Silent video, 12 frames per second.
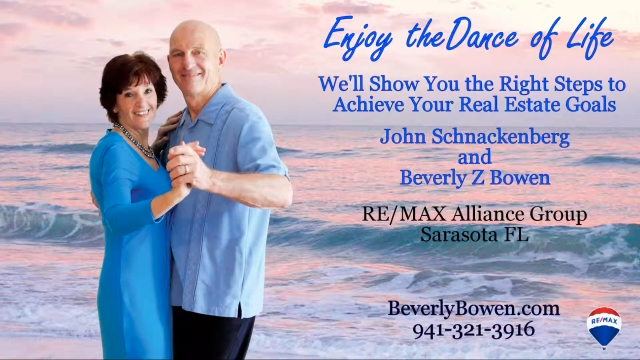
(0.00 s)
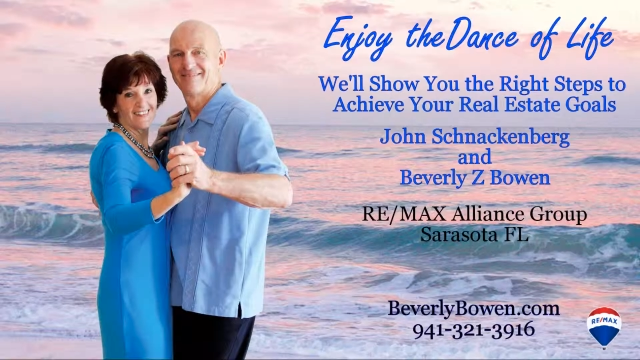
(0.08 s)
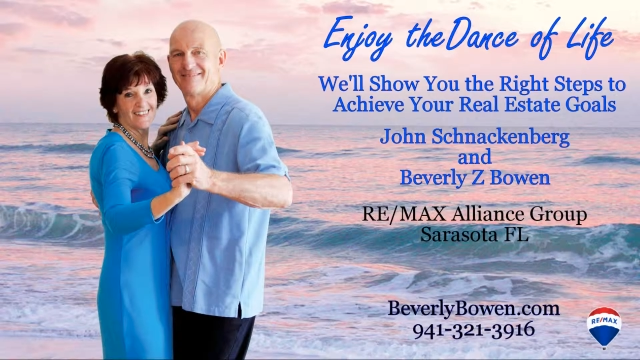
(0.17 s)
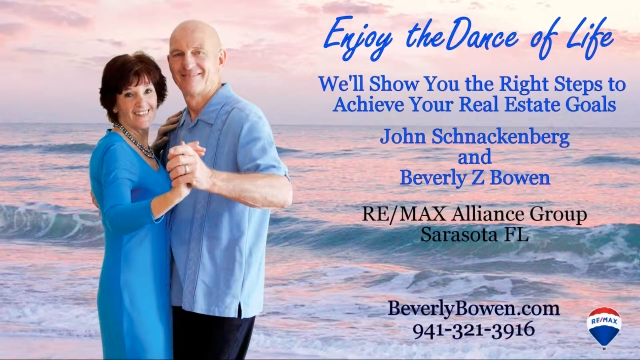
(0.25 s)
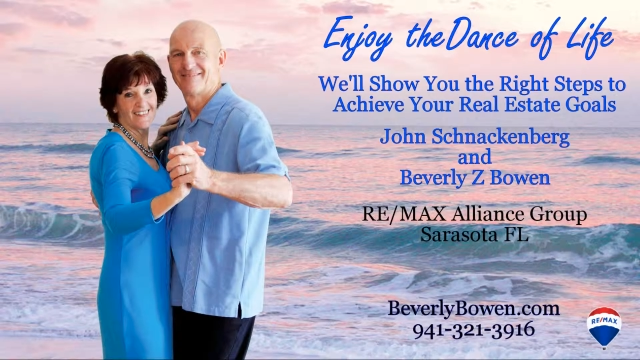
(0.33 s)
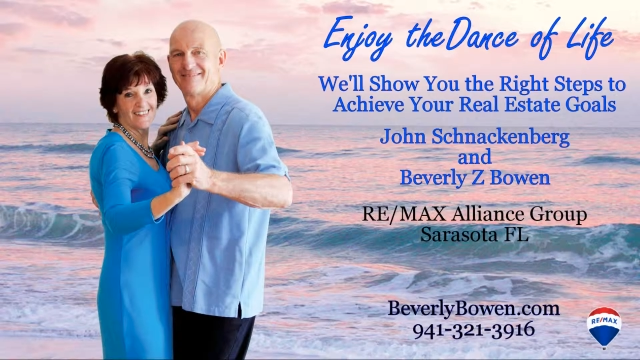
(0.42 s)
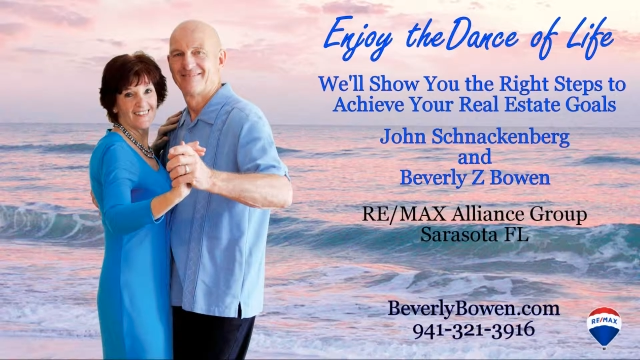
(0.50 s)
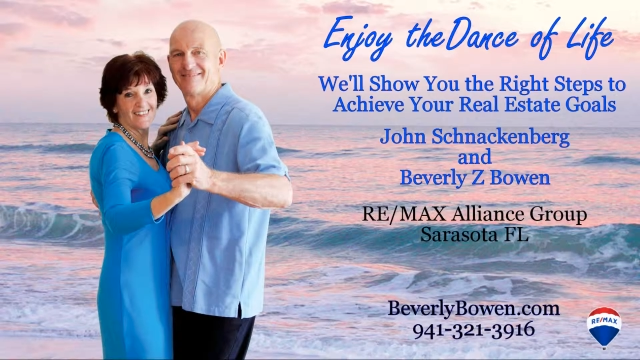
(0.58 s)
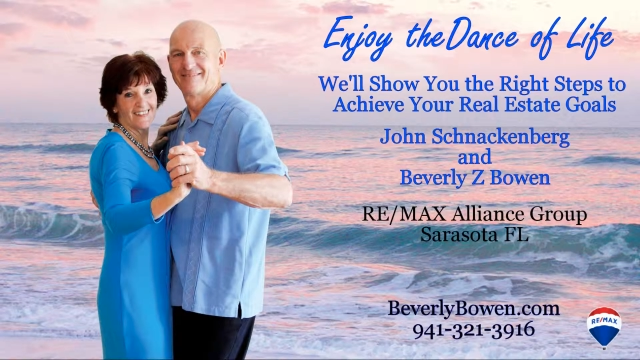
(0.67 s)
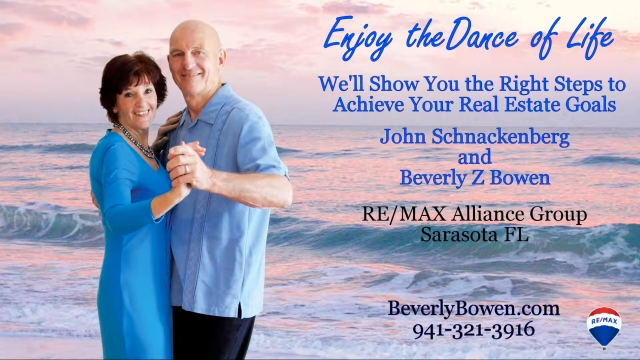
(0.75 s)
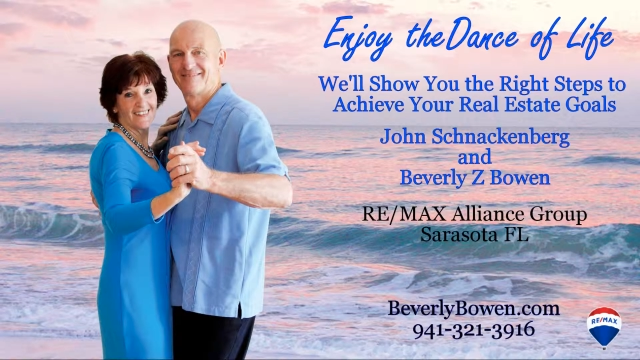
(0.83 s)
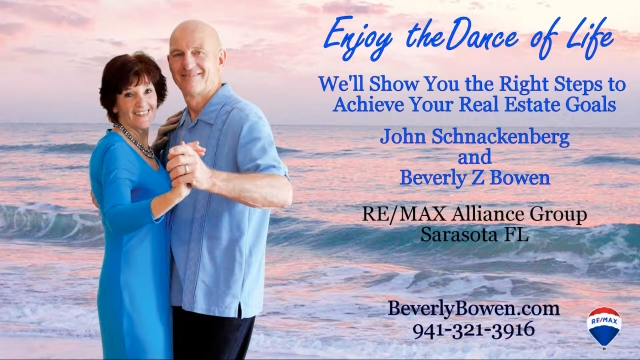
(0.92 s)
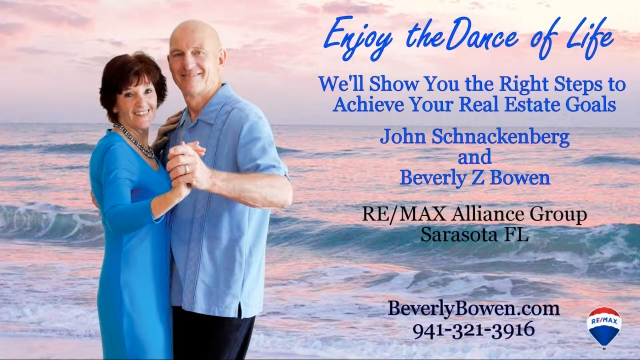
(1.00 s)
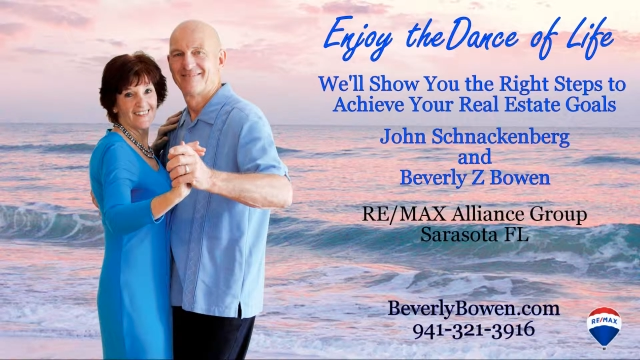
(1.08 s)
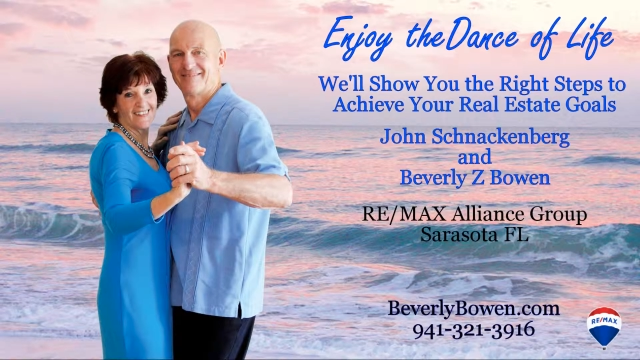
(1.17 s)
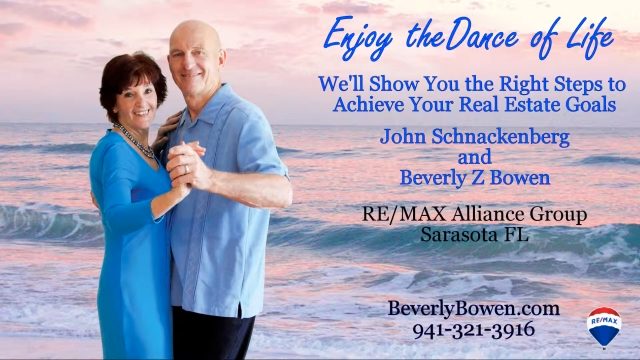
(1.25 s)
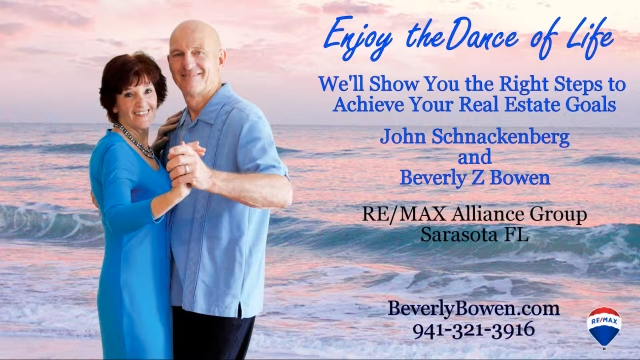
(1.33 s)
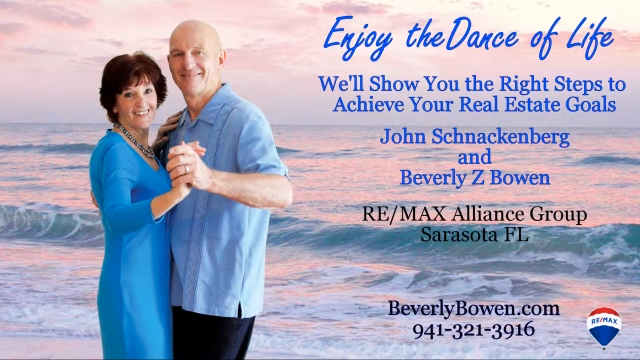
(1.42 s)

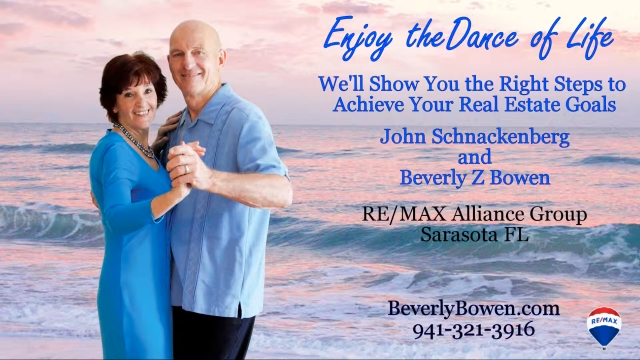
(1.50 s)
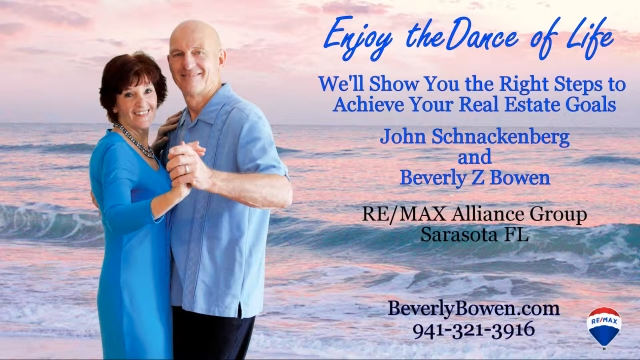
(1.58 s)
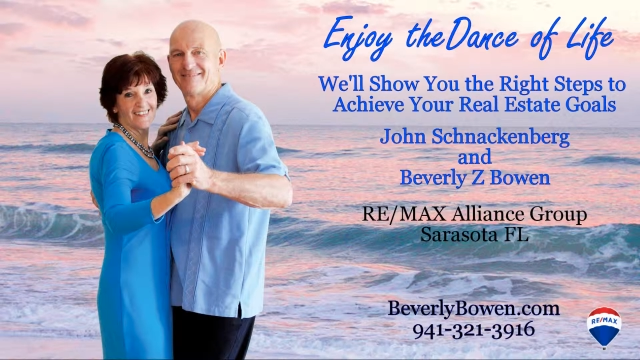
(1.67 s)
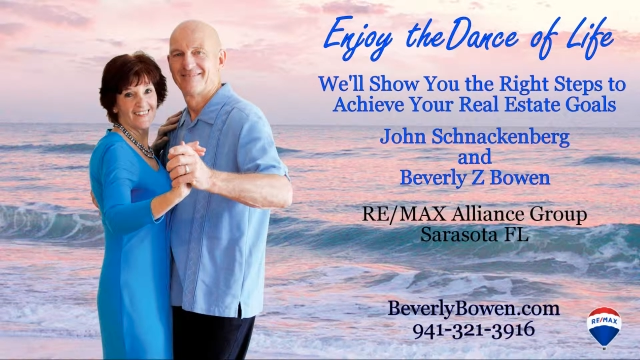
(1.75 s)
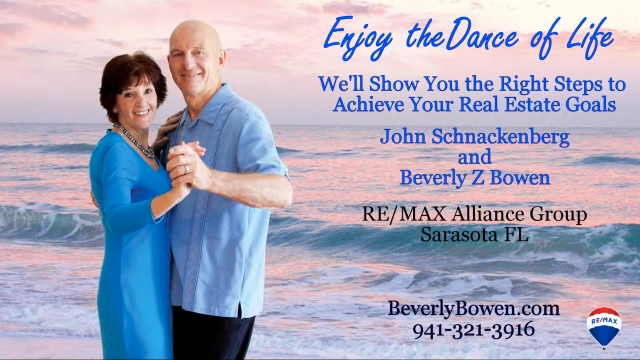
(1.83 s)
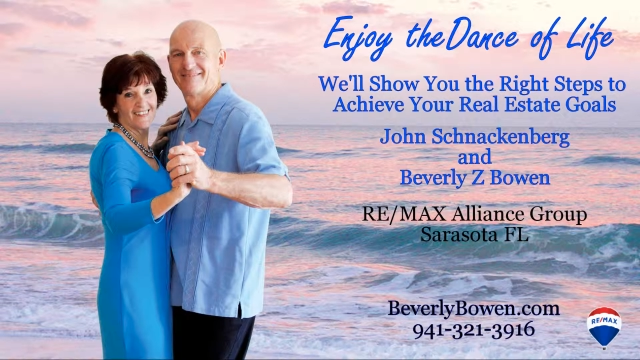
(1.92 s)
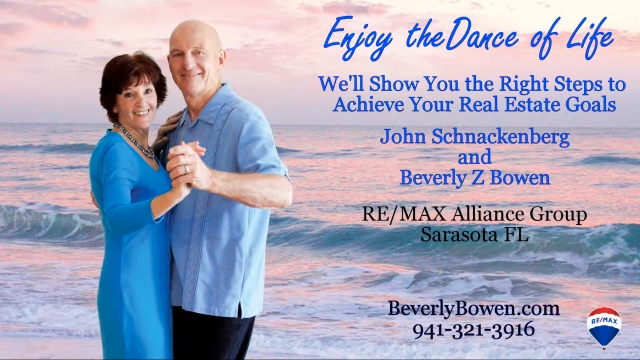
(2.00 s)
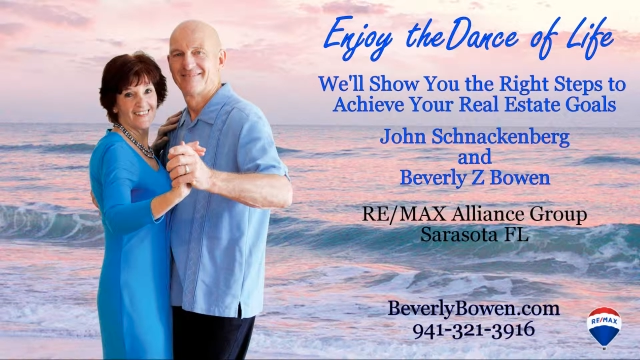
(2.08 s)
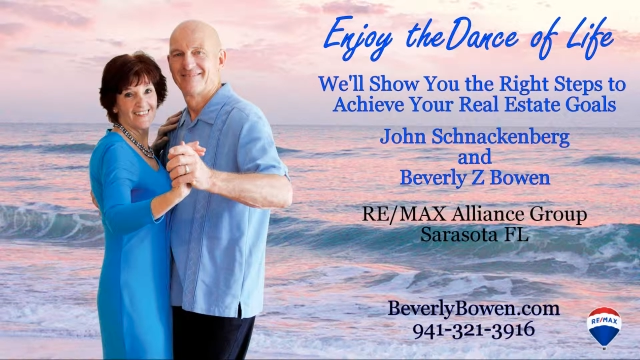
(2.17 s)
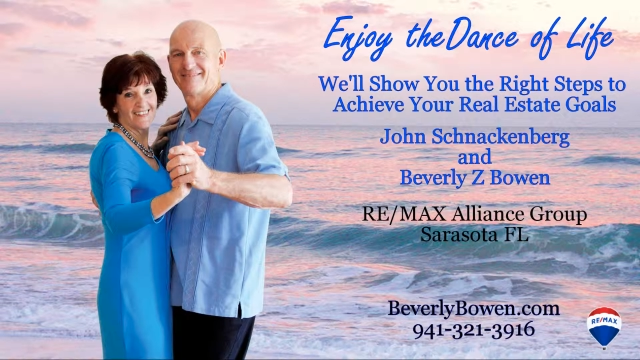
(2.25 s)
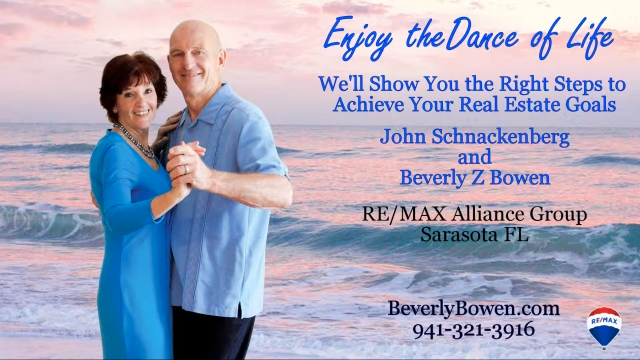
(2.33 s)
(silence)